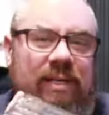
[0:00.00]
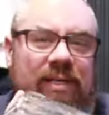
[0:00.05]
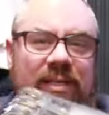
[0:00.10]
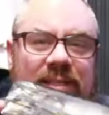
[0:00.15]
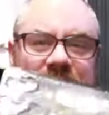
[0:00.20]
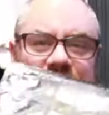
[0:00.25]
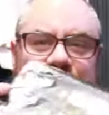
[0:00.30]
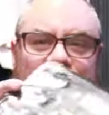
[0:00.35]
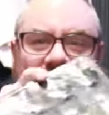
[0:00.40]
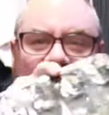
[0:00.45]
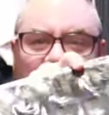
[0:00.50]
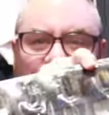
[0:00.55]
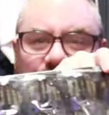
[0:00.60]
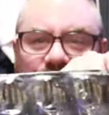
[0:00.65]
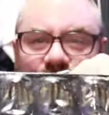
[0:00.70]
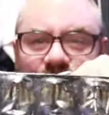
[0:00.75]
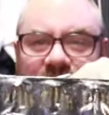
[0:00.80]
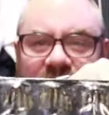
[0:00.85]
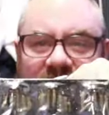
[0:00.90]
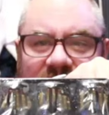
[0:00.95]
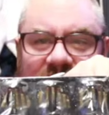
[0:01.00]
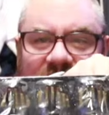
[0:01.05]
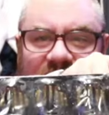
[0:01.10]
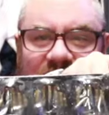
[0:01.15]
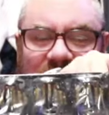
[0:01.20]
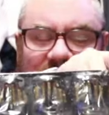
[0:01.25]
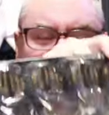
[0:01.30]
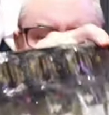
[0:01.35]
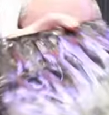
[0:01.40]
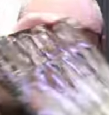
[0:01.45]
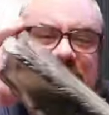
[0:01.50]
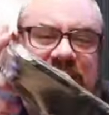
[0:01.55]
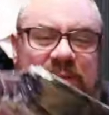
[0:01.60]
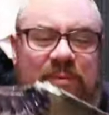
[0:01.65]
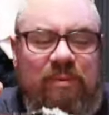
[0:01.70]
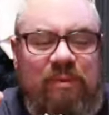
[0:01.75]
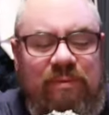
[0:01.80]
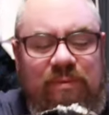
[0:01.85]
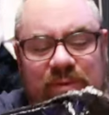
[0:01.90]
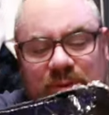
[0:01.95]
another big tray of things
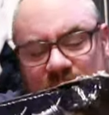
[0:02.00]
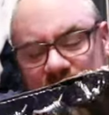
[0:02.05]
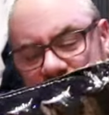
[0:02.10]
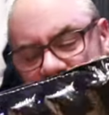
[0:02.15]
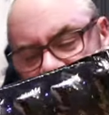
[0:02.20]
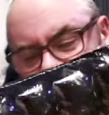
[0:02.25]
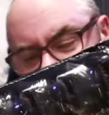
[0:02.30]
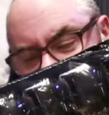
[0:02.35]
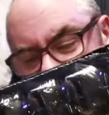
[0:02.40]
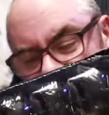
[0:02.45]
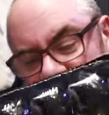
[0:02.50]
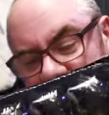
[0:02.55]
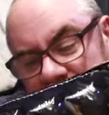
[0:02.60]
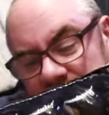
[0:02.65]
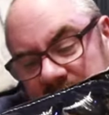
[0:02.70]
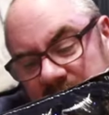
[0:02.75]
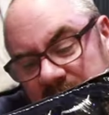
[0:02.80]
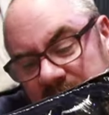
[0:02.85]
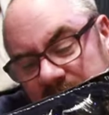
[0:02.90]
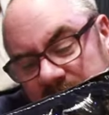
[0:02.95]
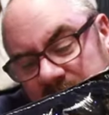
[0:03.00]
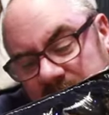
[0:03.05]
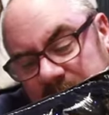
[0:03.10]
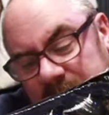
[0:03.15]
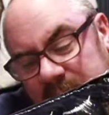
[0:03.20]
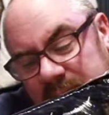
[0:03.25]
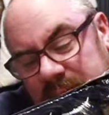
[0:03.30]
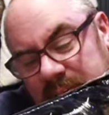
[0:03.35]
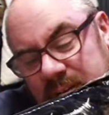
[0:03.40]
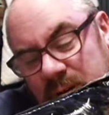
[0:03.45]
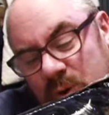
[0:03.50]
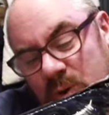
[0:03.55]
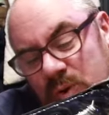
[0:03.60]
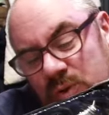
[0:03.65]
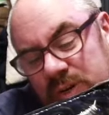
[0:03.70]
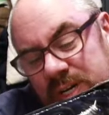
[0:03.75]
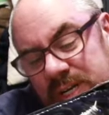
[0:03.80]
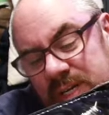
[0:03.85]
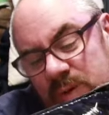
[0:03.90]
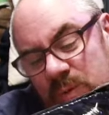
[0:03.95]
here. We've got
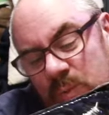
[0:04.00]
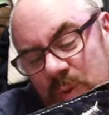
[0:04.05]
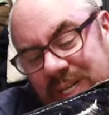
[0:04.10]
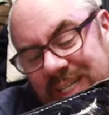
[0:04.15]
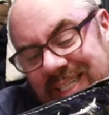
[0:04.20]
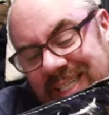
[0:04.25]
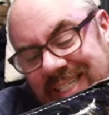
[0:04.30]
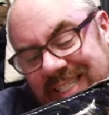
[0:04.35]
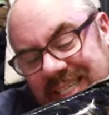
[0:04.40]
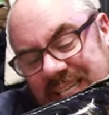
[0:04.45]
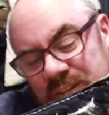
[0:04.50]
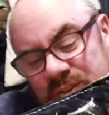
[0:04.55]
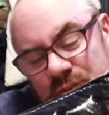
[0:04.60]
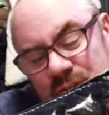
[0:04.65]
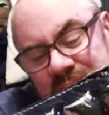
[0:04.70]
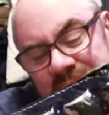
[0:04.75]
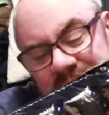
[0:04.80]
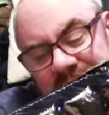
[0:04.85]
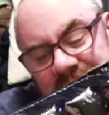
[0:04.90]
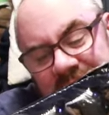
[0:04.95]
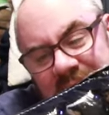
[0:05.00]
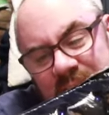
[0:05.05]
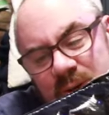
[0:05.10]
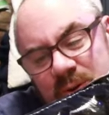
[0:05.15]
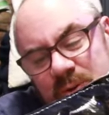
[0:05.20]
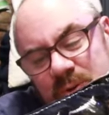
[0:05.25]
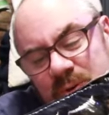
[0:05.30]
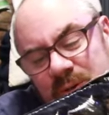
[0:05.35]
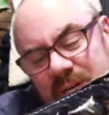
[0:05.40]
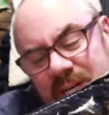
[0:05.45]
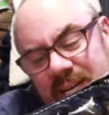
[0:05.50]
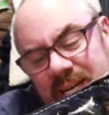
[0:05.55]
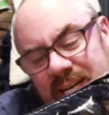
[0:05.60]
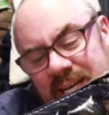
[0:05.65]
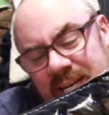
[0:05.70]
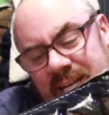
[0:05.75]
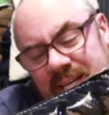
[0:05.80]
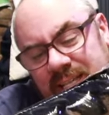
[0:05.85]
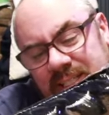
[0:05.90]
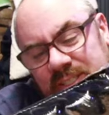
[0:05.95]
Cryptocorine Wendetti Green Gecko
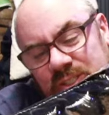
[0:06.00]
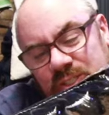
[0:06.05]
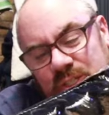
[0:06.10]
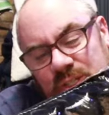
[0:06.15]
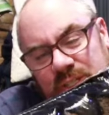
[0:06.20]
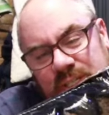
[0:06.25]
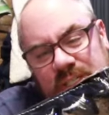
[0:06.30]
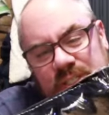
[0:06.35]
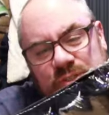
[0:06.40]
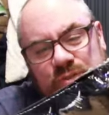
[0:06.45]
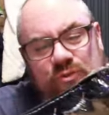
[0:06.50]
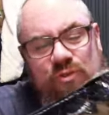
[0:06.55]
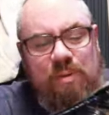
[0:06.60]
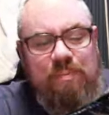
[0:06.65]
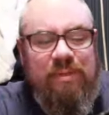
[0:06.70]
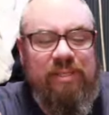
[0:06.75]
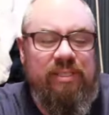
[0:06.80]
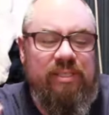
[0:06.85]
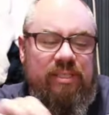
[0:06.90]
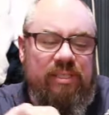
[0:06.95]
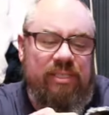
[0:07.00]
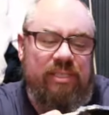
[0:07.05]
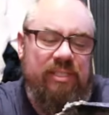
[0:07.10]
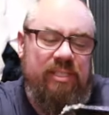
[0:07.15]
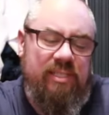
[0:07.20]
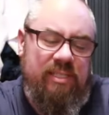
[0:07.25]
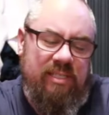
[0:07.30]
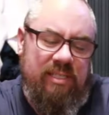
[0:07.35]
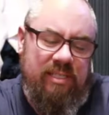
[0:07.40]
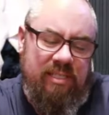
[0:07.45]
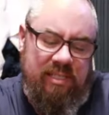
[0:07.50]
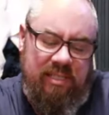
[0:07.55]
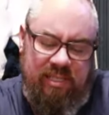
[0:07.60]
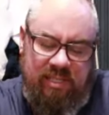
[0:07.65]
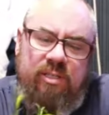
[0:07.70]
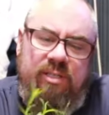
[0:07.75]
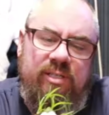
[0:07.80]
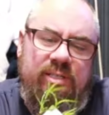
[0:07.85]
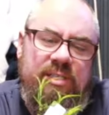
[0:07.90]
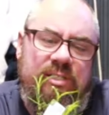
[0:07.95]
and Juncus Ripens.
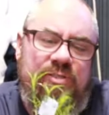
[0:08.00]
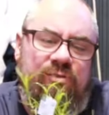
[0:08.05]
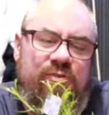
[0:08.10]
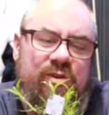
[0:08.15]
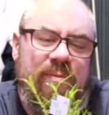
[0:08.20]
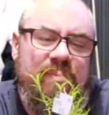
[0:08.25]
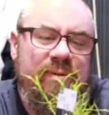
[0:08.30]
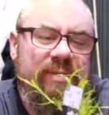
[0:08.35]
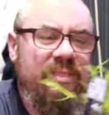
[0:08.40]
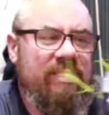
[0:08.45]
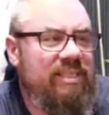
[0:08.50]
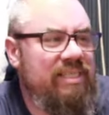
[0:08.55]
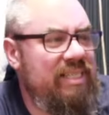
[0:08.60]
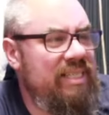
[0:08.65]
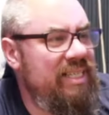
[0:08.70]
Juncus Ripens